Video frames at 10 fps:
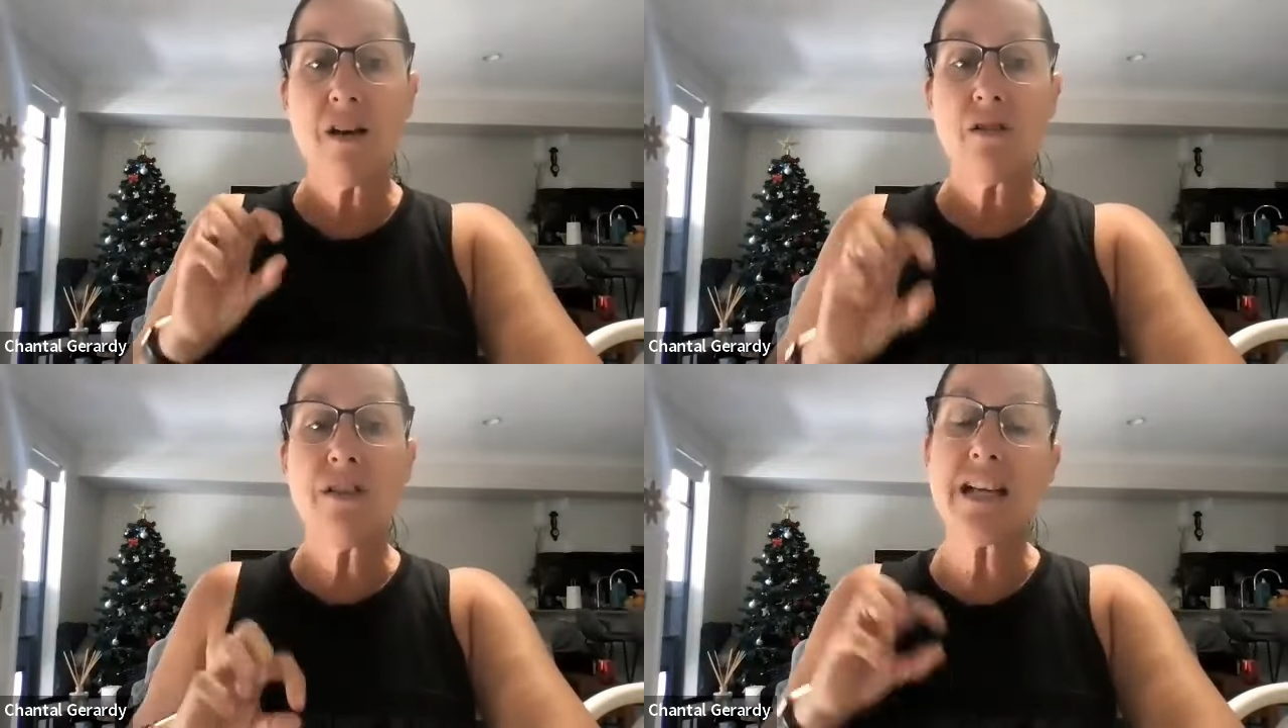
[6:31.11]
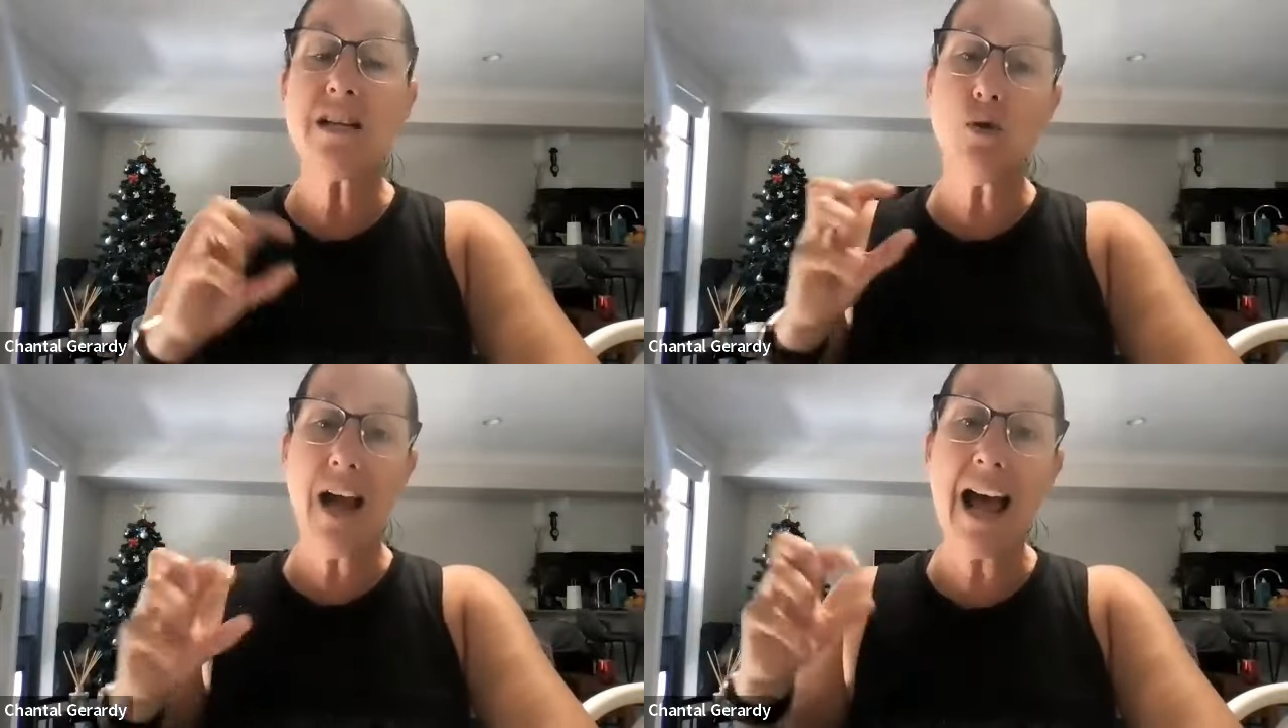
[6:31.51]
they
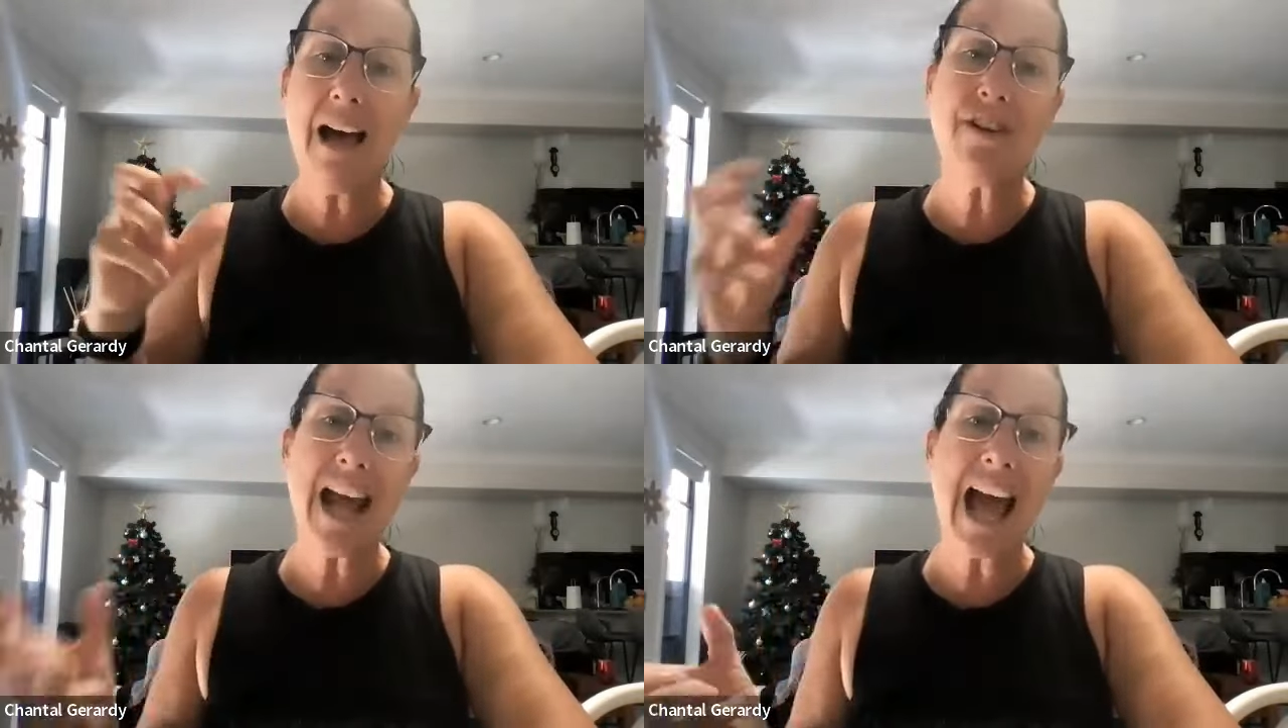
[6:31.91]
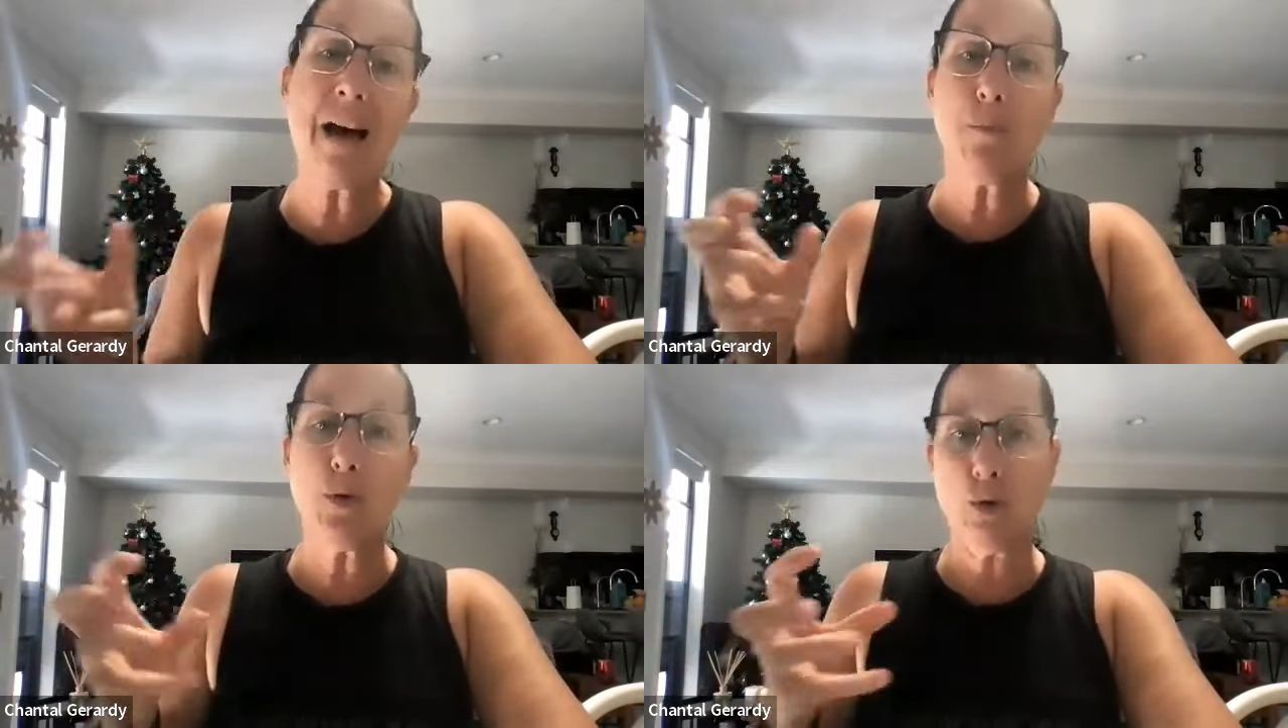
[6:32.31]
could have an
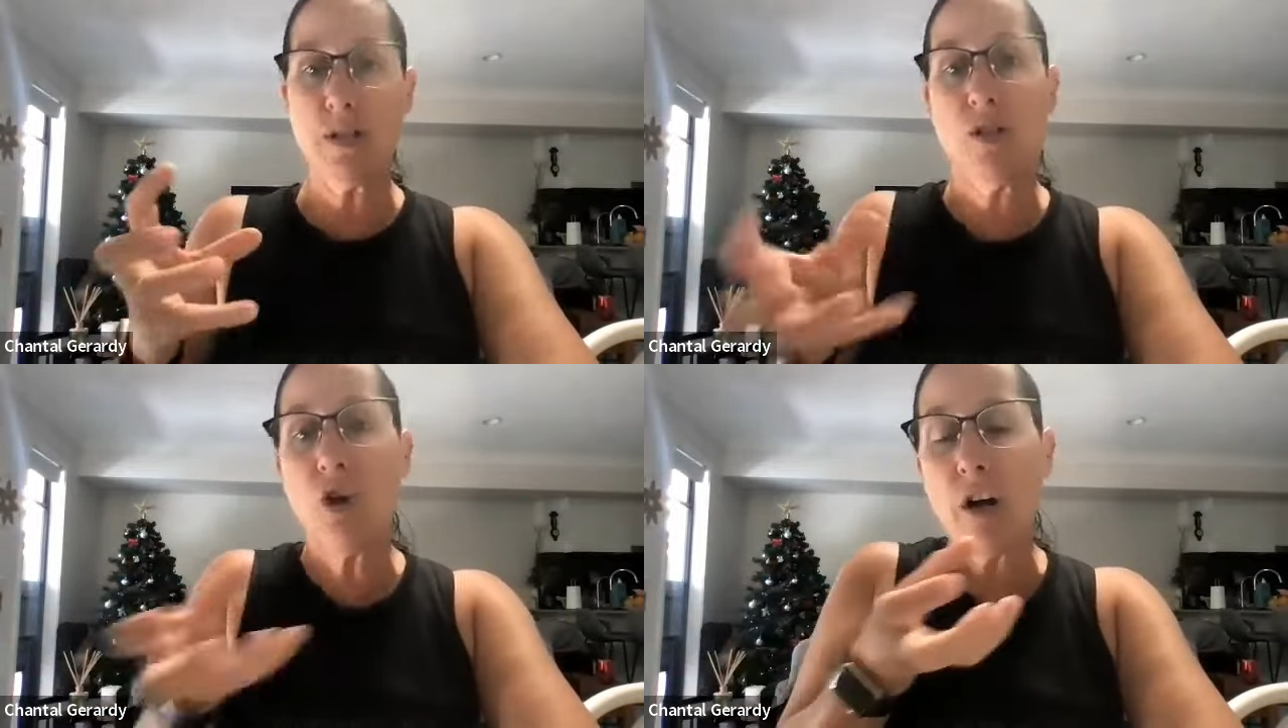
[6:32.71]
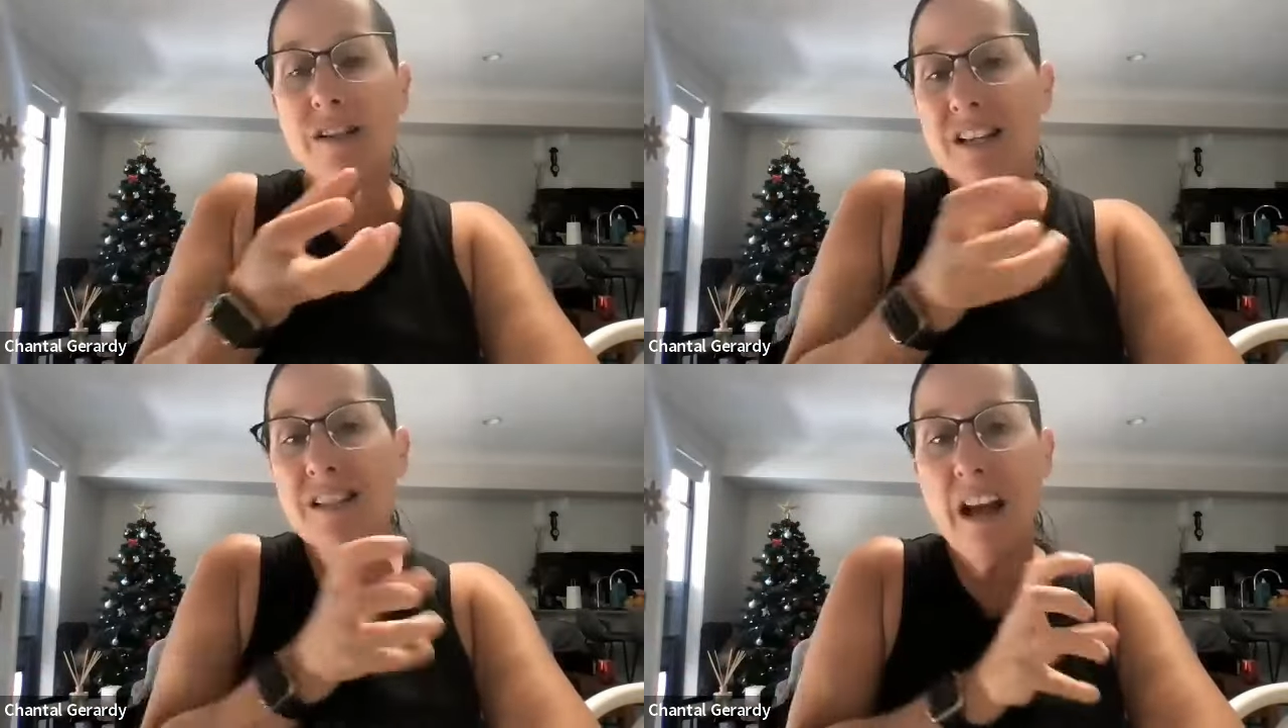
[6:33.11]
app which
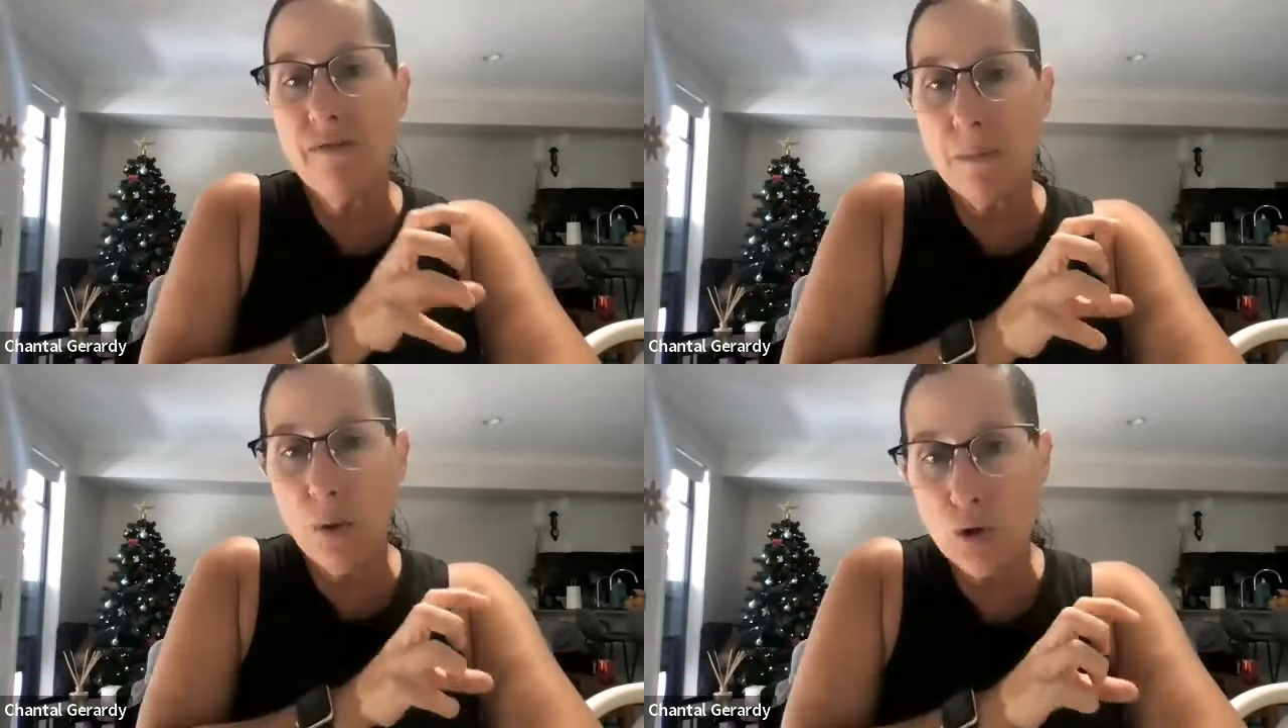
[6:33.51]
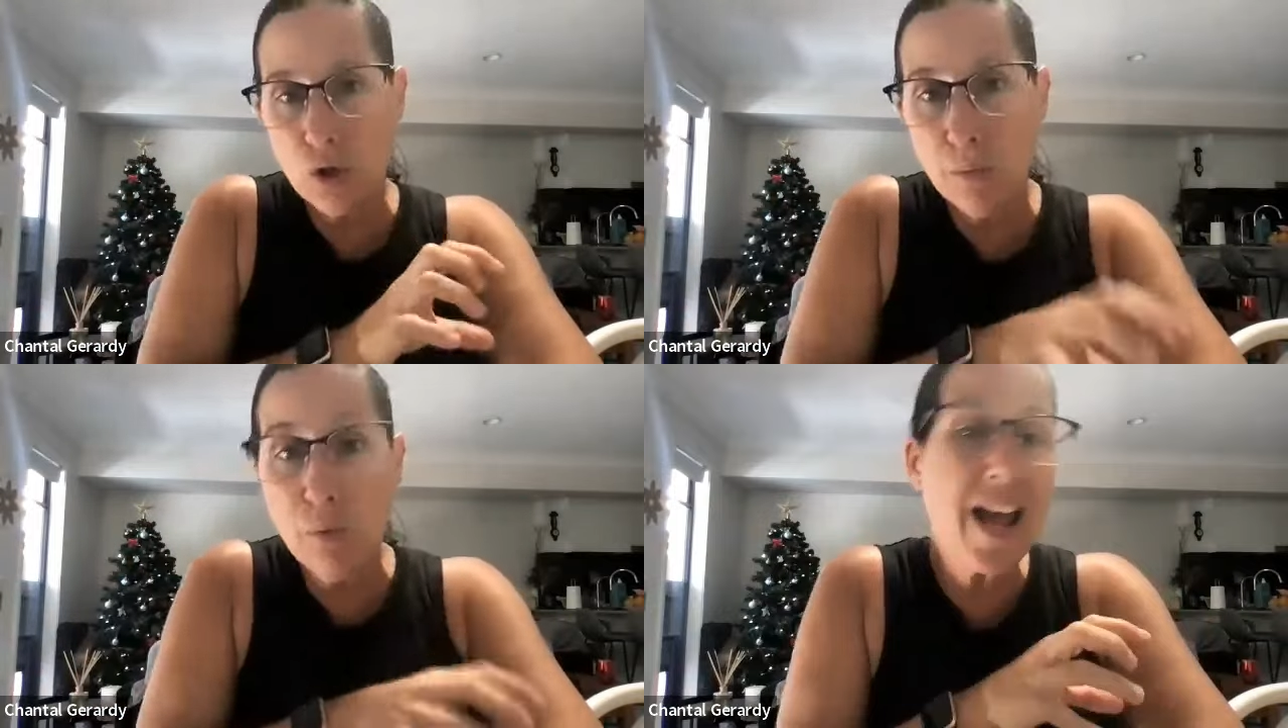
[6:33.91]
doesn't have their
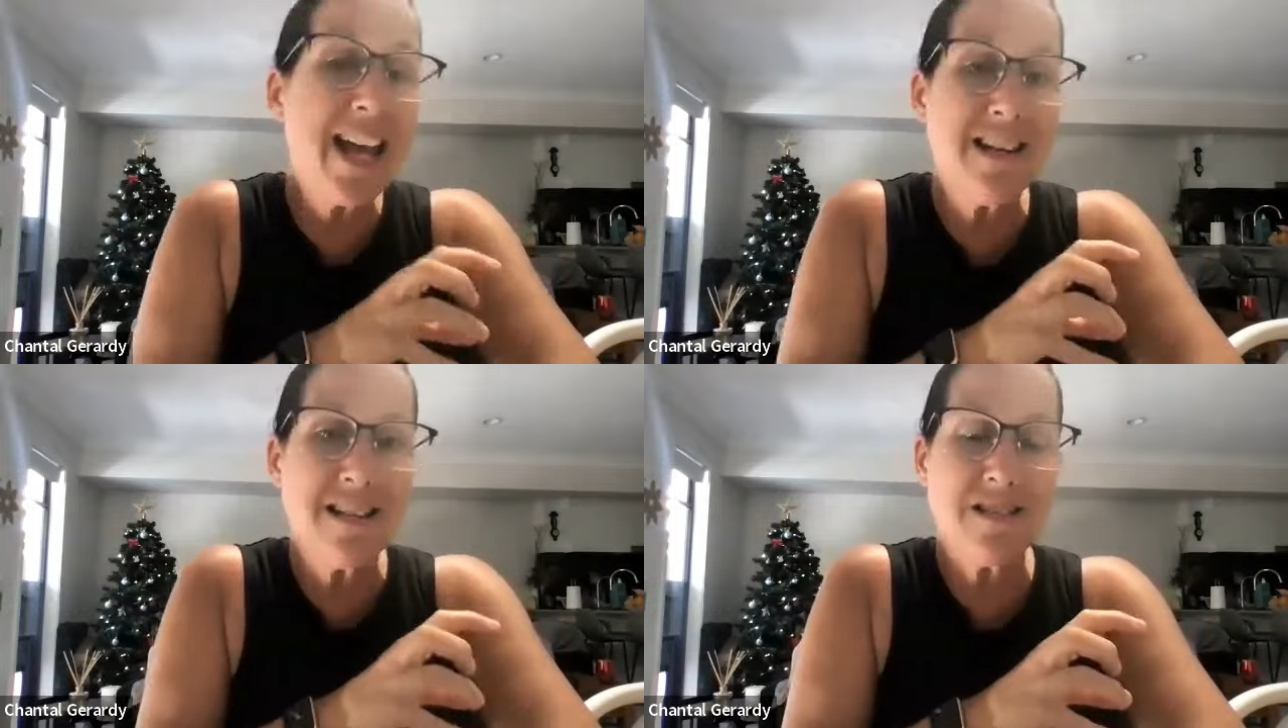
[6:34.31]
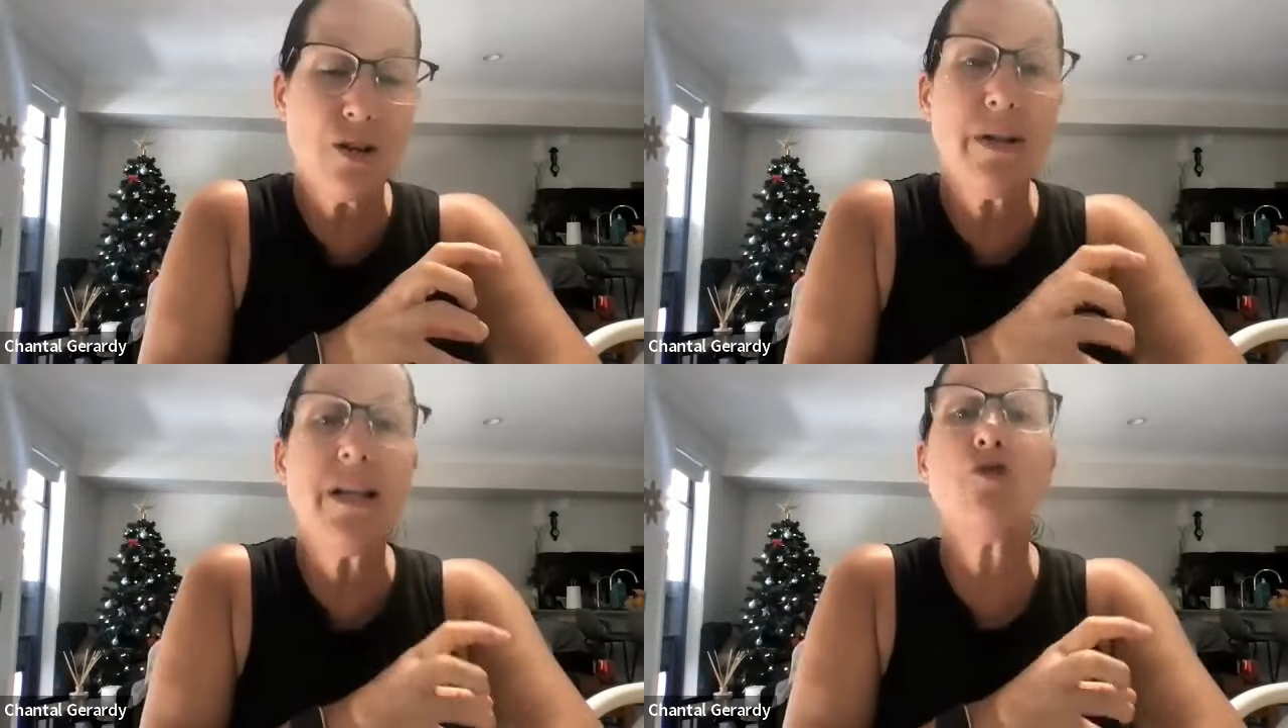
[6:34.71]
personal brand
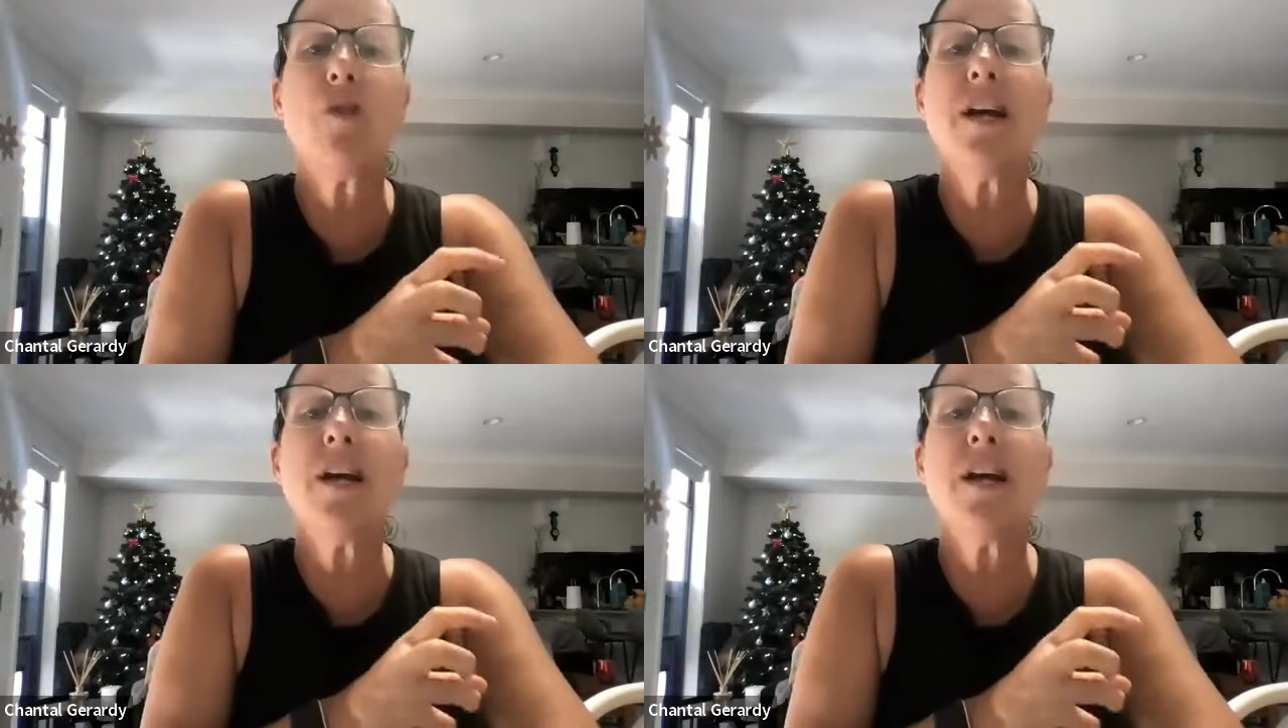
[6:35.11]
necessarily